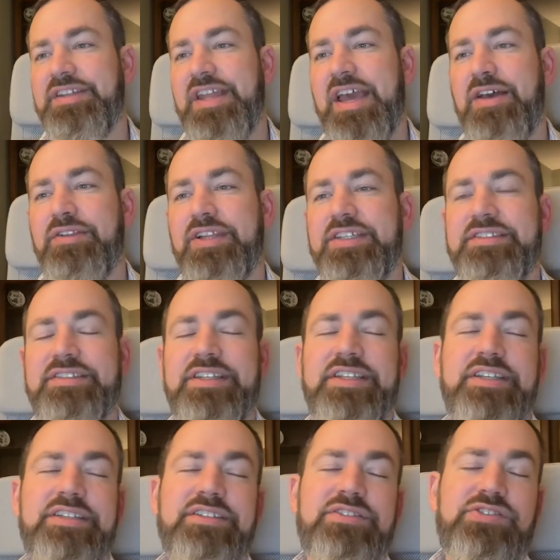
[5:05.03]
Now let's
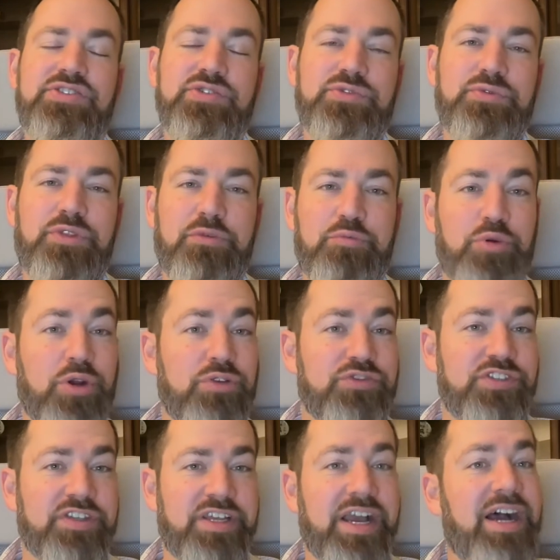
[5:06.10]
get into the
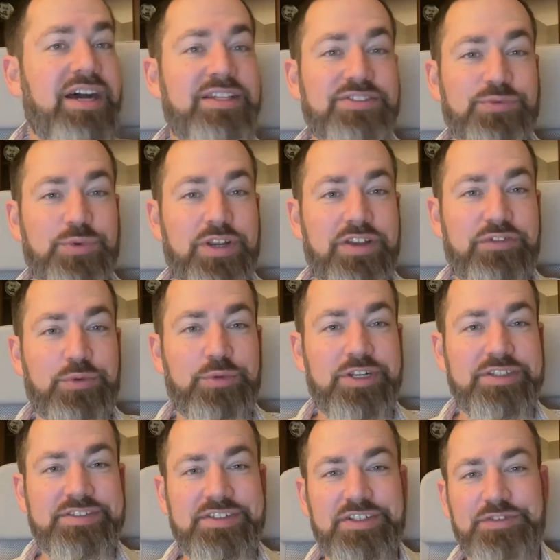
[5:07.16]
pros and cons, what
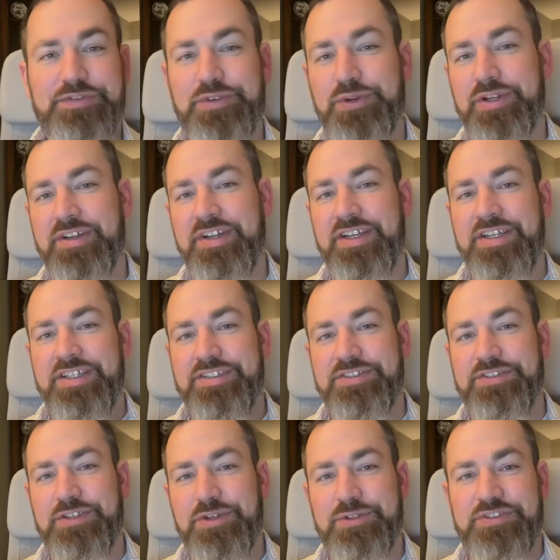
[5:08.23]
everybody's here for.
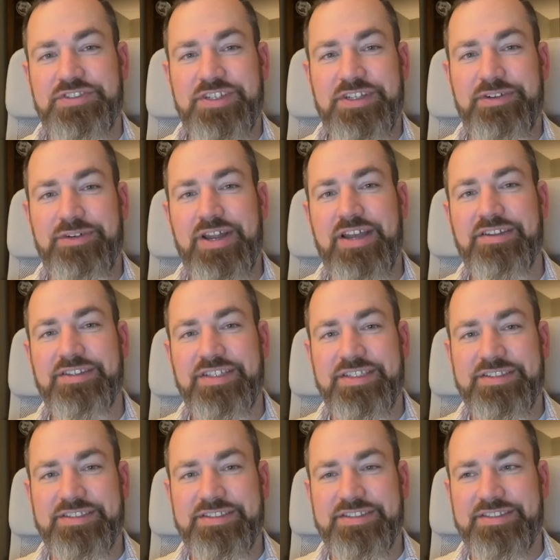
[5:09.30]
So stick around,
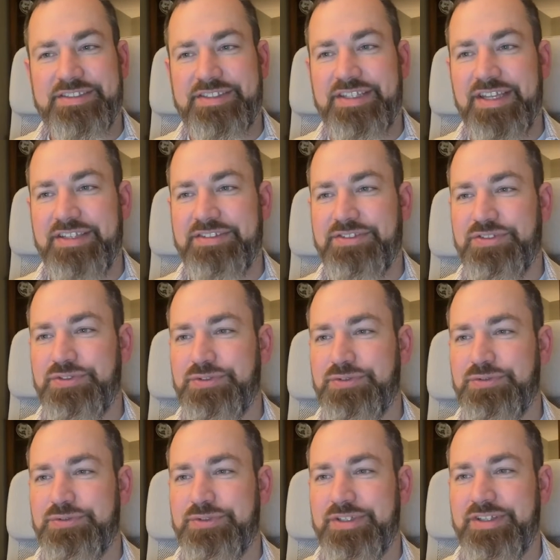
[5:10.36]
let's get
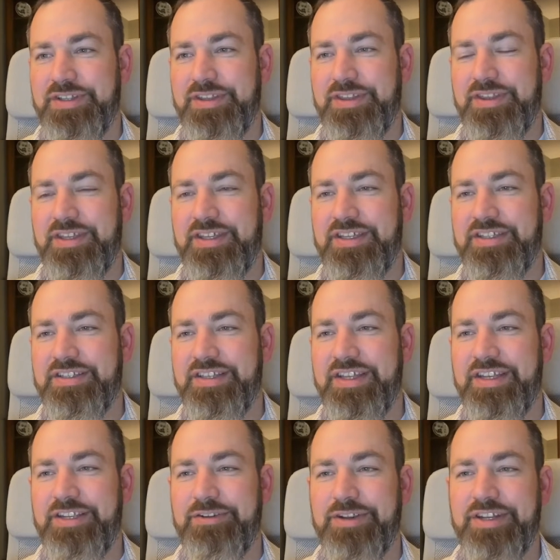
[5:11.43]
to the
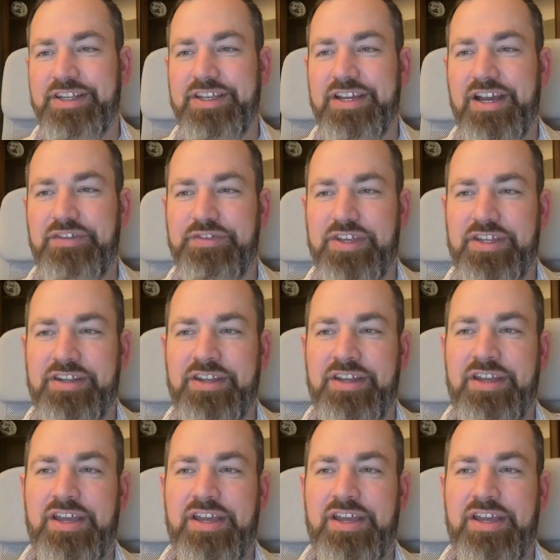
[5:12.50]
nitty gritty of it.